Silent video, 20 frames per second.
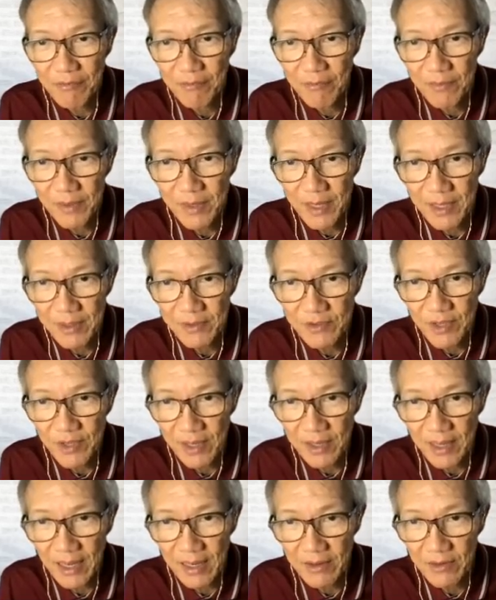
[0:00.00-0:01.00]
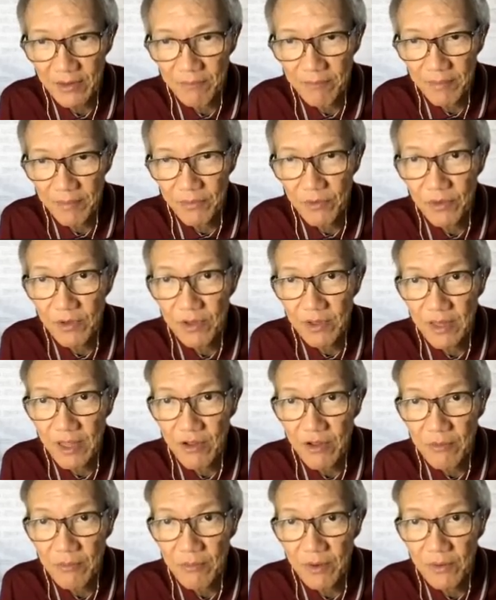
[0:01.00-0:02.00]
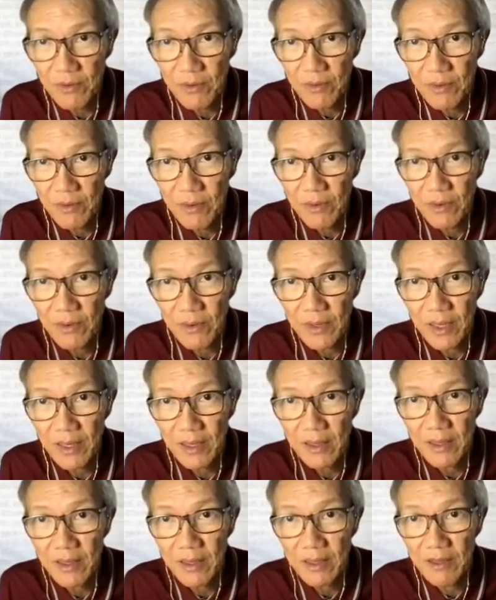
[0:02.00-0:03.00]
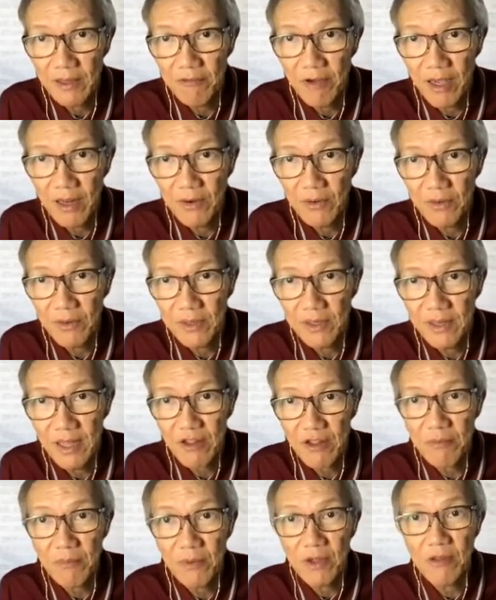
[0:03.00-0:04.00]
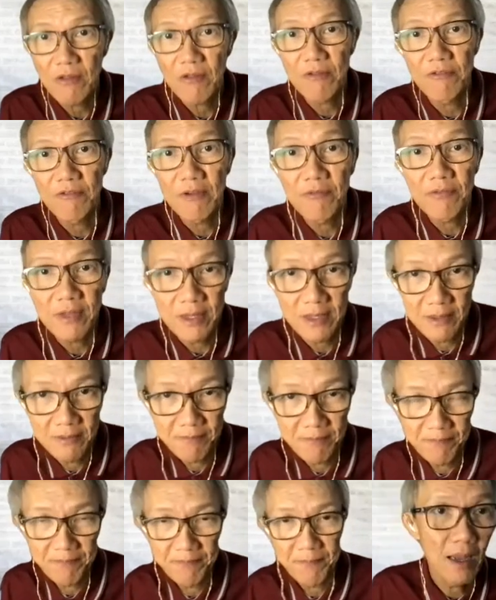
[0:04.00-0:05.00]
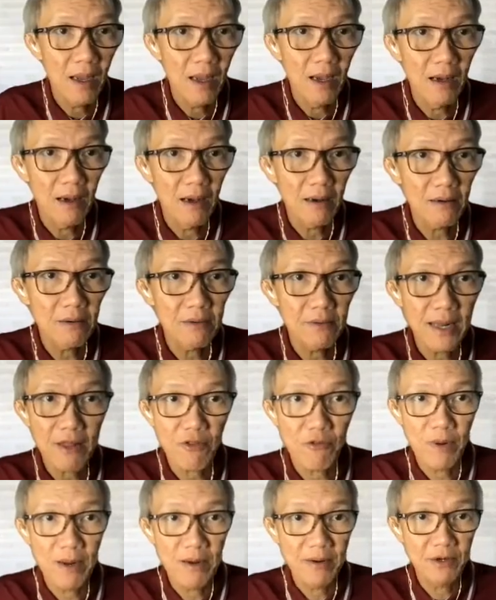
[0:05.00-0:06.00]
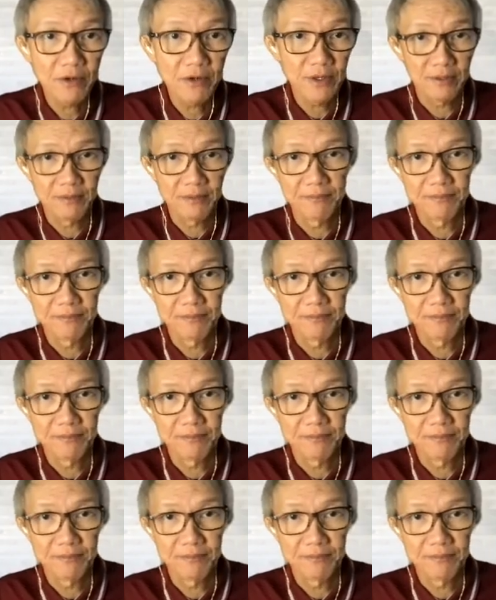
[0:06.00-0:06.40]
We can check that using decimal. Okay, the value in decimal is 15. Oh, that's well and good.